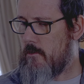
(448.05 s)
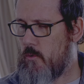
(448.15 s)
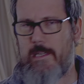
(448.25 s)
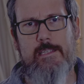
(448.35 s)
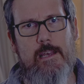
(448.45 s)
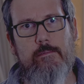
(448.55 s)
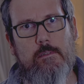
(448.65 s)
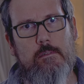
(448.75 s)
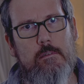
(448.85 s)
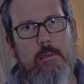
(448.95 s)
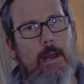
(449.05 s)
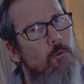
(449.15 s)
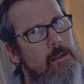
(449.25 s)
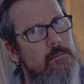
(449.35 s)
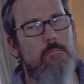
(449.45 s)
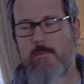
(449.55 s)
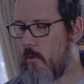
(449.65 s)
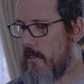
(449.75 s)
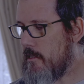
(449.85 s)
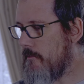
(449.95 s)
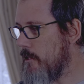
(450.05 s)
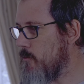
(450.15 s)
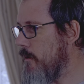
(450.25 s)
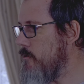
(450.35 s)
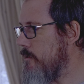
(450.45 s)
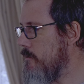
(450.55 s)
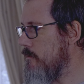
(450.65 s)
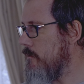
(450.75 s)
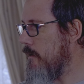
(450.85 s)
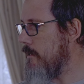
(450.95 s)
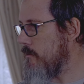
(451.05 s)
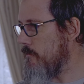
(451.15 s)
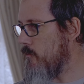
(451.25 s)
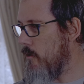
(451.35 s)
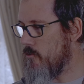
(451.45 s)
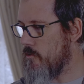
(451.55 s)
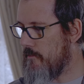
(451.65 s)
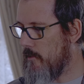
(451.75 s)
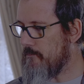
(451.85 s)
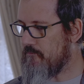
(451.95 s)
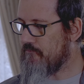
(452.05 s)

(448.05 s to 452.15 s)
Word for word: 27, how random, 27 exposures, ISO 400 film.